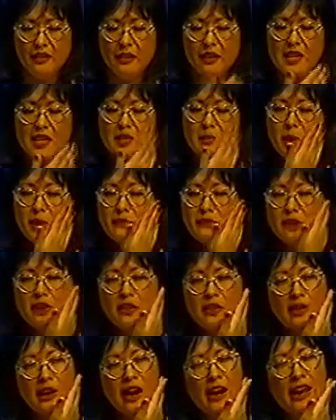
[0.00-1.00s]
I guess my
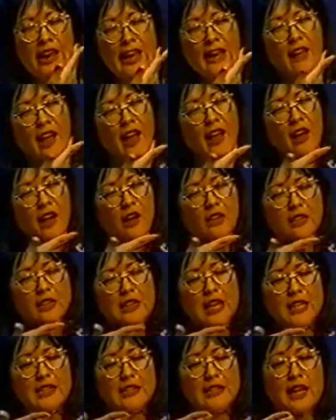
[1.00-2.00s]
father and I are a
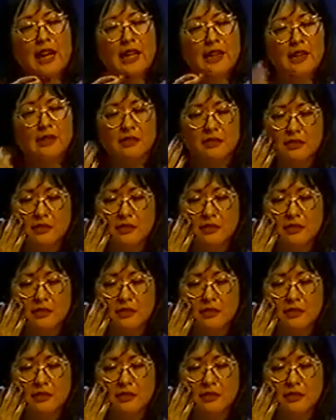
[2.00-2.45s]
lot alike.